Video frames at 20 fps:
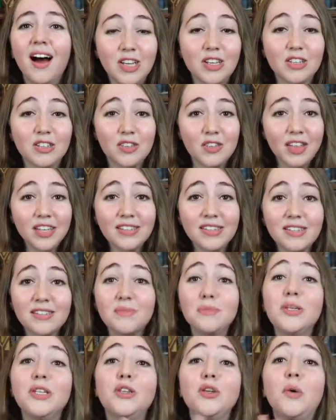So that doesn't
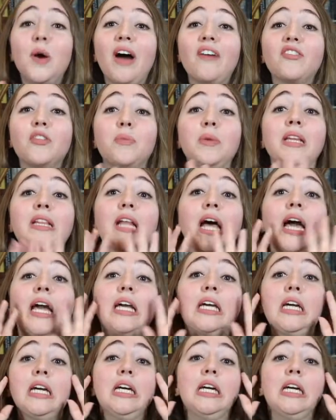mean you have to be like